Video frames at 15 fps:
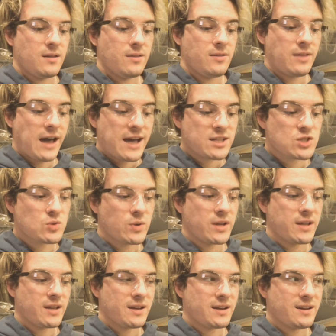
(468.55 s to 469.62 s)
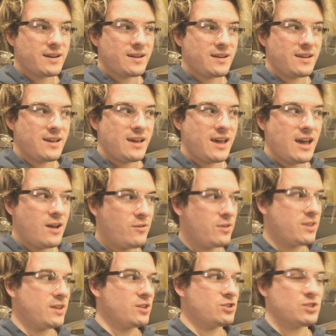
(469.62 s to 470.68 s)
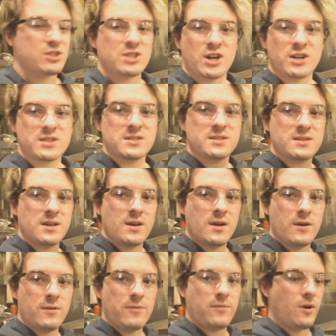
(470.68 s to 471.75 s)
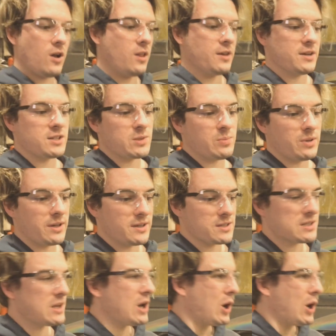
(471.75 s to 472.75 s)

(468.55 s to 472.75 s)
that's when everything just starts falling into place.